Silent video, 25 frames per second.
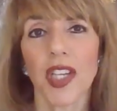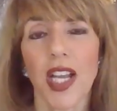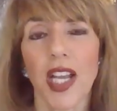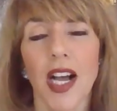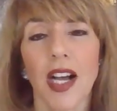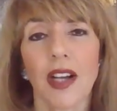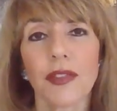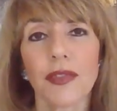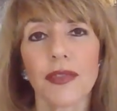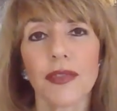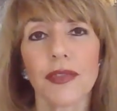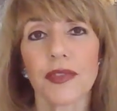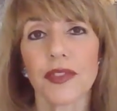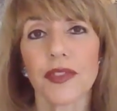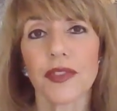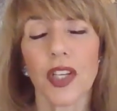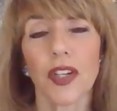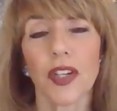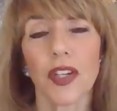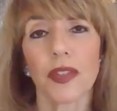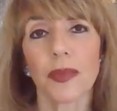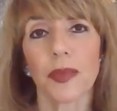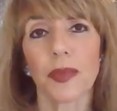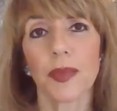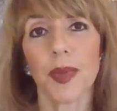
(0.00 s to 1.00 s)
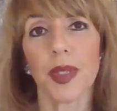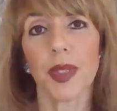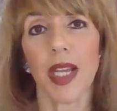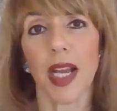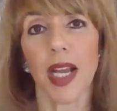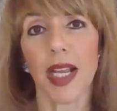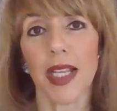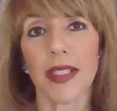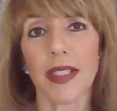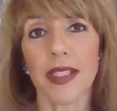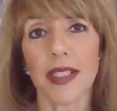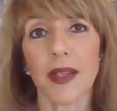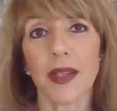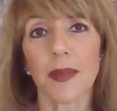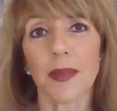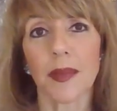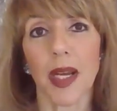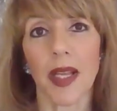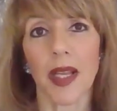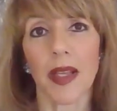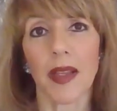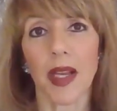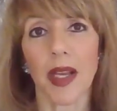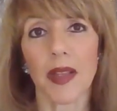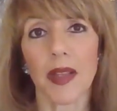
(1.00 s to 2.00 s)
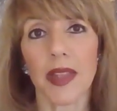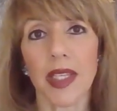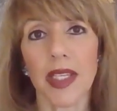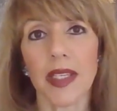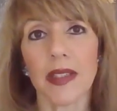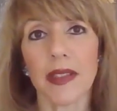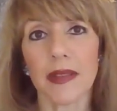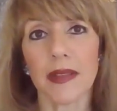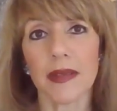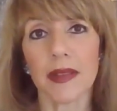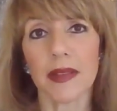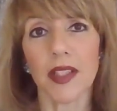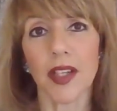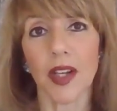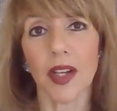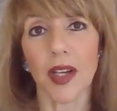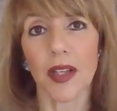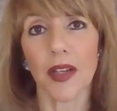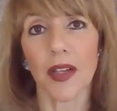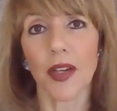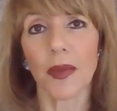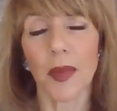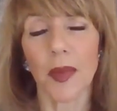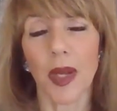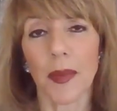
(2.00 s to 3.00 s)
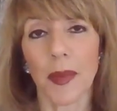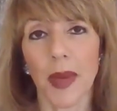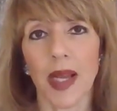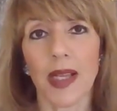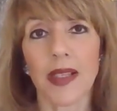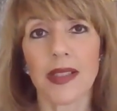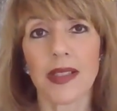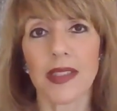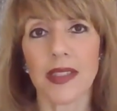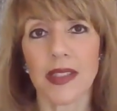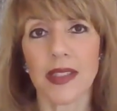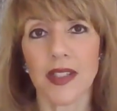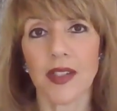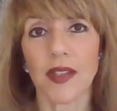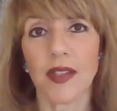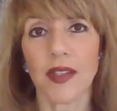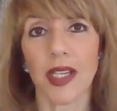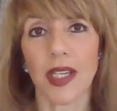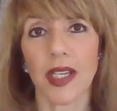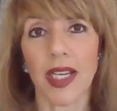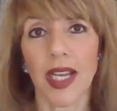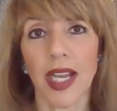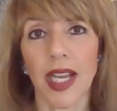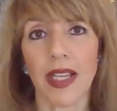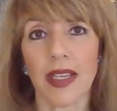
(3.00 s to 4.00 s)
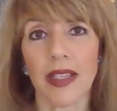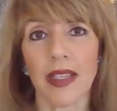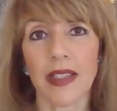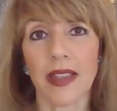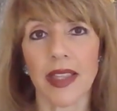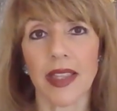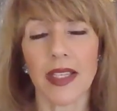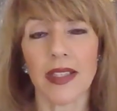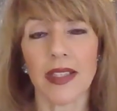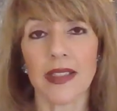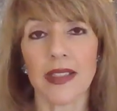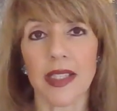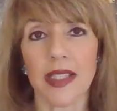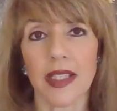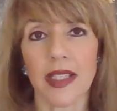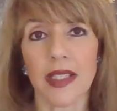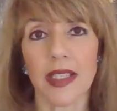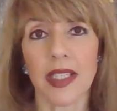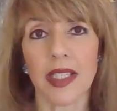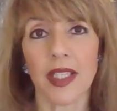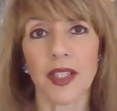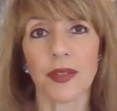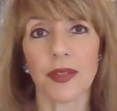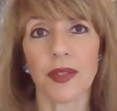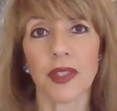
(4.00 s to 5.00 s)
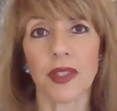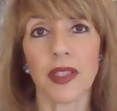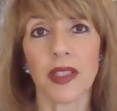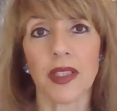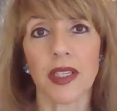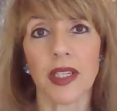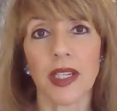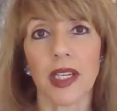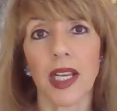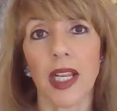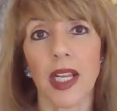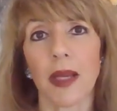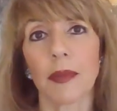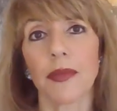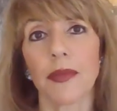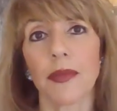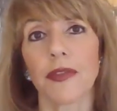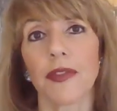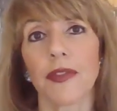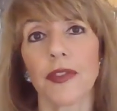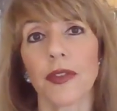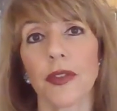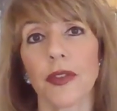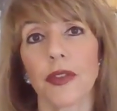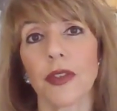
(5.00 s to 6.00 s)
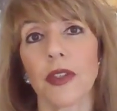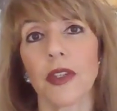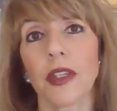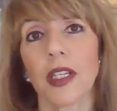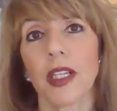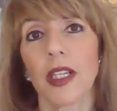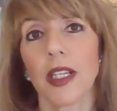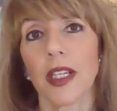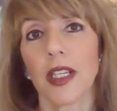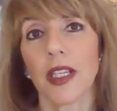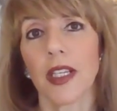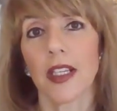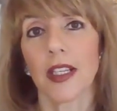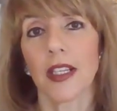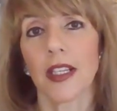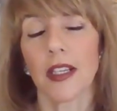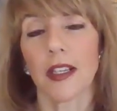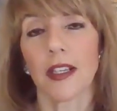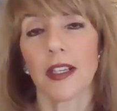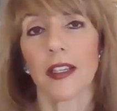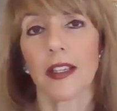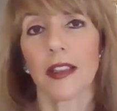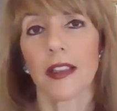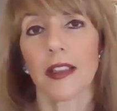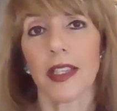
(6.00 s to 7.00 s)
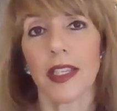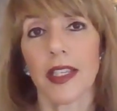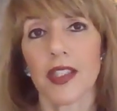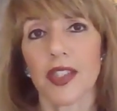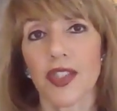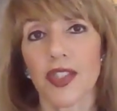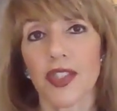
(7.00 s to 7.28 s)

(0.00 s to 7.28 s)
enough, no. But I had done I got my master's degree, and then suddenly you're in the club for the